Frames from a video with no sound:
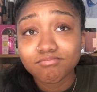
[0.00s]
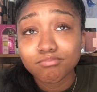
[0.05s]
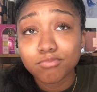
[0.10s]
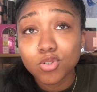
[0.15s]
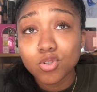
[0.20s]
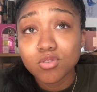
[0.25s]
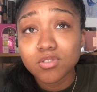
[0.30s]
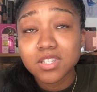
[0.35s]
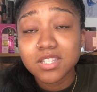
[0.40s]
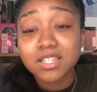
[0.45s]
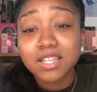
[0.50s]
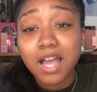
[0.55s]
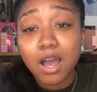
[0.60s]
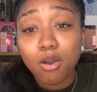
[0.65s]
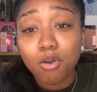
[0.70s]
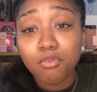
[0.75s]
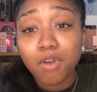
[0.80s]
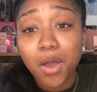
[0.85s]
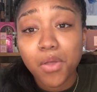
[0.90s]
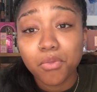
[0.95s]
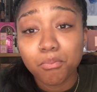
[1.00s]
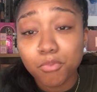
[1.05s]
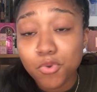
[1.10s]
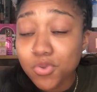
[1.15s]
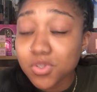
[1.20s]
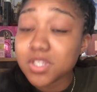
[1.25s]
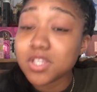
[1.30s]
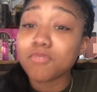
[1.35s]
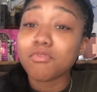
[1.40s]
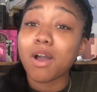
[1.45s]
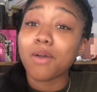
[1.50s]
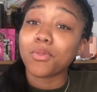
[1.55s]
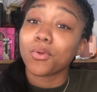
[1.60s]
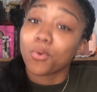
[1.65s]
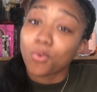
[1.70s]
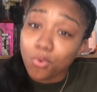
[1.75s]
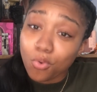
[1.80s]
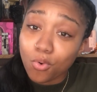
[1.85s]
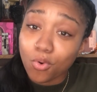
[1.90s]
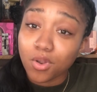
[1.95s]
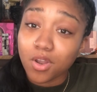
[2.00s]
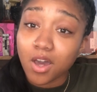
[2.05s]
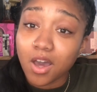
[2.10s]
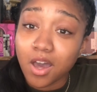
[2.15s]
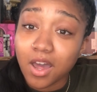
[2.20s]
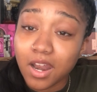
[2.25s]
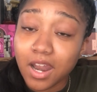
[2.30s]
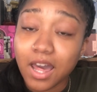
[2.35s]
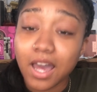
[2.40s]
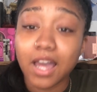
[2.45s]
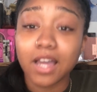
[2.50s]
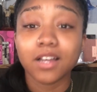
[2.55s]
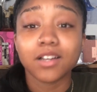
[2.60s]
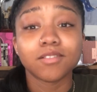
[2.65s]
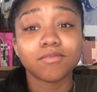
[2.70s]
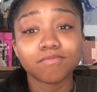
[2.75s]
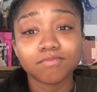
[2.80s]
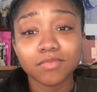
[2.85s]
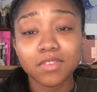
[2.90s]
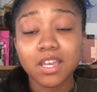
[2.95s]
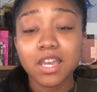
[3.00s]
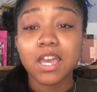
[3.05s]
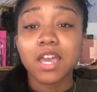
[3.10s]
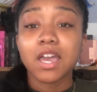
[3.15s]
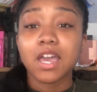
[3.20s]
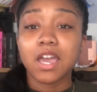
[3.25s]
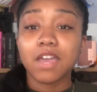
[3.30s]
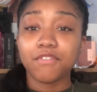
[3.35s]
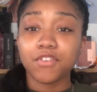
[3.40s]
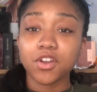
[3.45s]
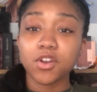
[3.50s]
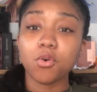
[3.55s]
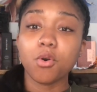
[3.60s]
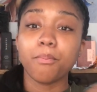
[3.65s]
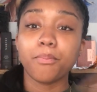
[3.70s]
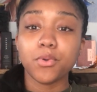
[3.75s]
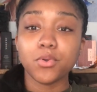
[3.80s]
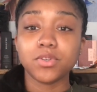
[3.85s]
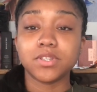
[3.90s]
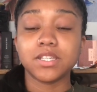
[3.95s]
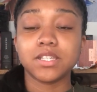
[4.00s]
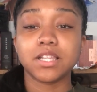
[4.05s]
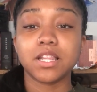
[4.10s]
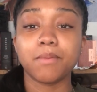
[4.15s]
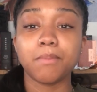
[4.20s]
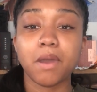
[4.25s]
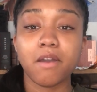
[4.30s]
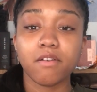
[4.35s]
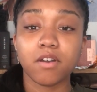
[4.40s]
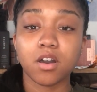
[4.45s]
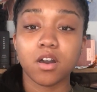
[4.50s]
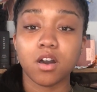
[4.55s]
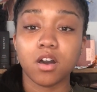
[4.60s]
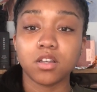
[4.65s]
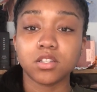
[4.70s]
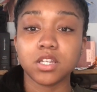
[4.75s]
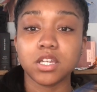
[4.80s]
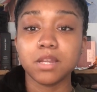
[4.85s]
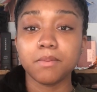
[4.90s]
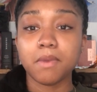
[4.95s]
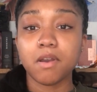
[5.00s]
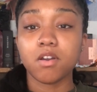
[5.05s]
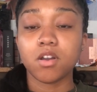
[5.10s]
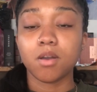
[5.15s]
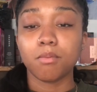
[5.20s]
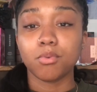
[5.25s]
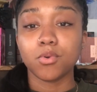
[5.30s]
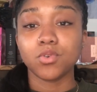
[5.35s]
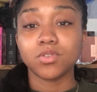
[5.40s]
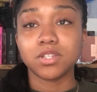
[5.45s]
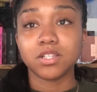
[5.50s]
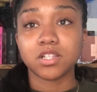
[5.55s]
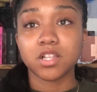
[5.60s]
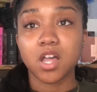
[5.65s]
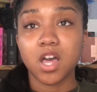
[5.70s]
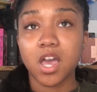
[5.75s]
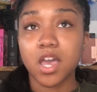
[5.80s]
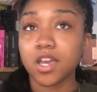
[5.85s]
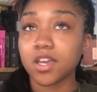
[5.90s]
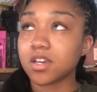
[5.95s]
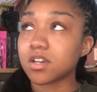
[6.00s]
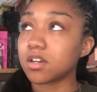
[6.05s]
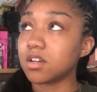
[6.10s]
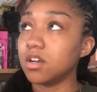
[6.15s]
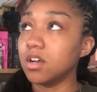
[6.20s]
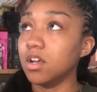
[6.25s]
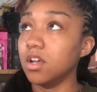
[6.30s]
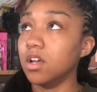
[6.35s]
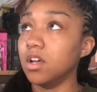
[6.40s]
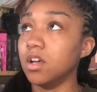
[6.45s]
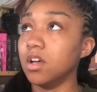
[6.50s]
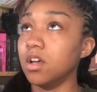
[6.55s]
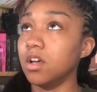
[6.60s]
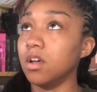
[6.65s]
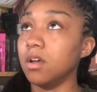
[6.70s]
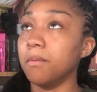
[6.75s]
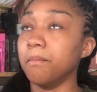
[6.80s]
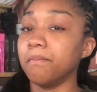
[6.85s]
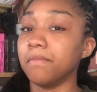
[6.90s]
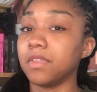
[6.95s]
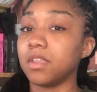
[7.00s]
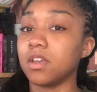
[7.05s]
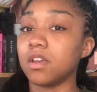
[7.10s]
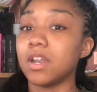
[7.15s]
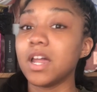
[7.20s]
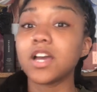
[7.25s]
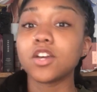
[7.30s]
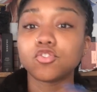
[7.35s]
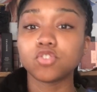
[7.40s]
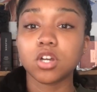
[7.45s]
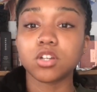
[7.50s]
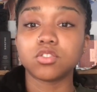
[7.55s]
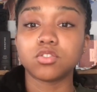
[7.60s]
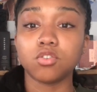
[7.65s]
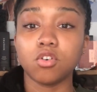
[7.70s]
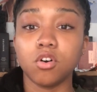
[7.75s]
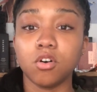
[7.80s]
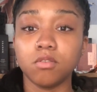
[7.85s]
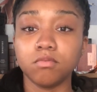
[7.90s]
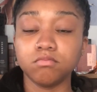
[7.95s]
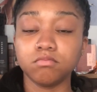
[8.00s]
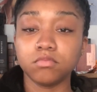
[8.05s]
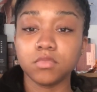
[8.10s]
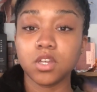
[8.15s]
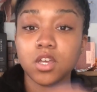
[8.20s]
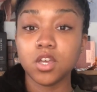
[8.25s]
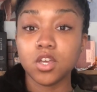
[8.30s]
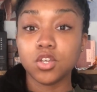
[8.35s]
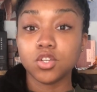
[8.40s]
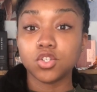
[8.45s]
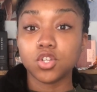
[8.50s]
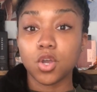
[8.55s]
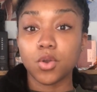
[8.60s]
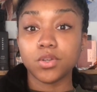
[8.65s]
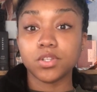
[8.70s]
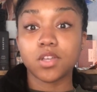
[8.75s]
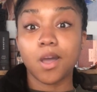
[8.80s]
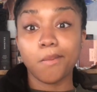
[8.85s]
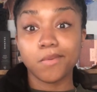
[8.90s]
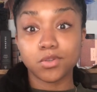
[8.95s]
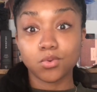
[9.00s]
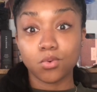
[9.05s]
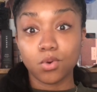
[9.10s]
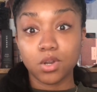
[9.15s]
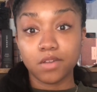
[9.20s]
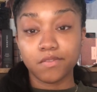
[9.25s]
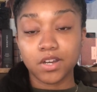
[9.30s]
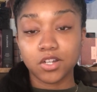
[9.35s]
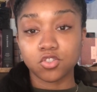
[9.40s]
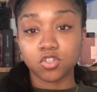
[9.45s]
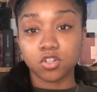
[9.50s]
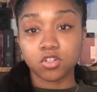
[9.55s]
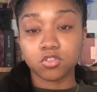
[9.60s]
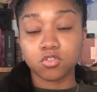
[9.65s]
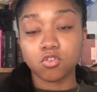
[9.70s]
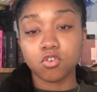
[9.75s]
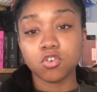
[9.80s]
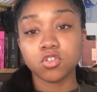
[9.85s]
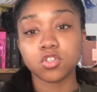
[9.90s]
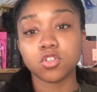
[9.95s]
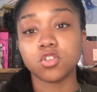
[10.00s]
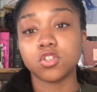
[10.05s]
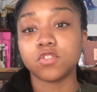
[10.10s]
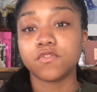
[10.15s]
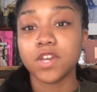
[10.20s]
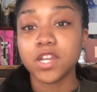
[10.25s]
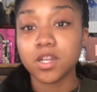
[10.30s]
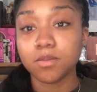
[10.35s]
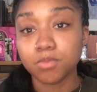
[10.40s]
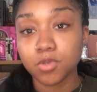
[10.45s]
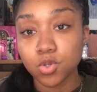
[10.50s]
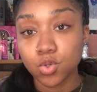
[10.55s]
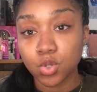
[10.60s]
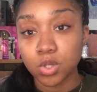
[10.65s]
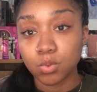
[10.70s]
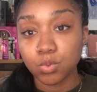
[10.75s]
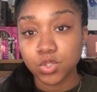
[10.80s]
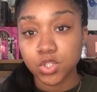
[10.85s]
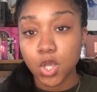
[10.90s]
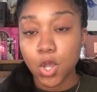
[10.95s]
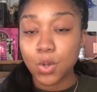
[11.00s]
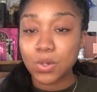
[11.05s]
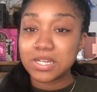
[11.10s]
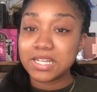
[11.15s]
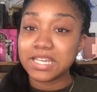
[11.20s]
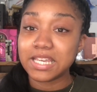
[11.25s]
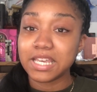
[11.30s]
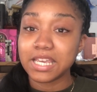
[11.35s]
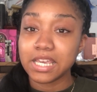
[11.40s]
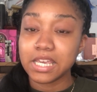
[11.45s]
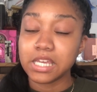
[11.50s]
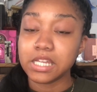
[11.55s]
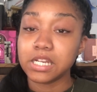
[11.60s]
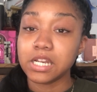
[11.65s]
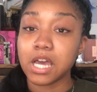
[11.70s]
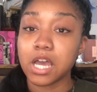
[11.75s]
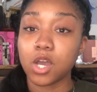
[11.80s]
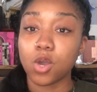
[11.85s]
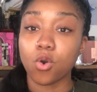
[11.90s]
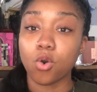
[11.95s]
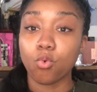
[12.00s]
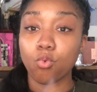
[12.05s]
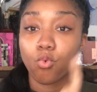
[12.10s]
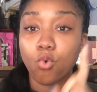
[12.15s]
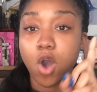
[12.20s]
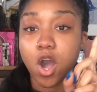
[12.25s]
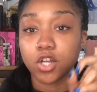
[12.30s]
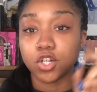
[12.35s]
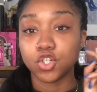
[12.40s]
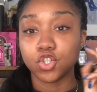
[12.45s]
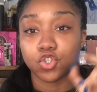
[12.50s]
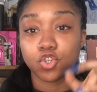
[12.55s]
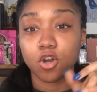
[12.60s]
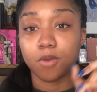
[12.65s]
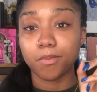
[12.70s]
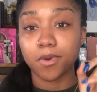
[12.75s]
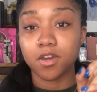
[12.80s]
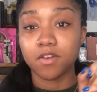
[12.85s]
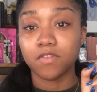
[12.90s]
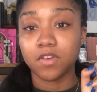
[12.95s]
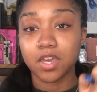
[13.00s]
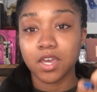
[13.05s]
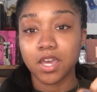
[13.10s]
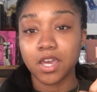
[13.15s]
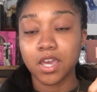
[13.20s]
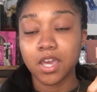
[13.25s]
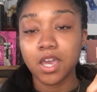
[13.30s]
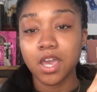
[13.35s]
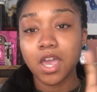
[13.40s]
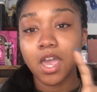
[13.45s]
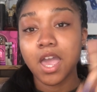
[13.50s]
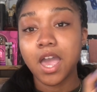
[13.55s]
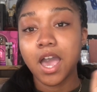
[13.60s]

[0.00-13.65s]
Boots is around the corner. Like, if you don't know what Boots is in America, so in America Boots is like a drugstore. So it's coming to one of our drugstores because Fenty Beauty was only in like one shop over here,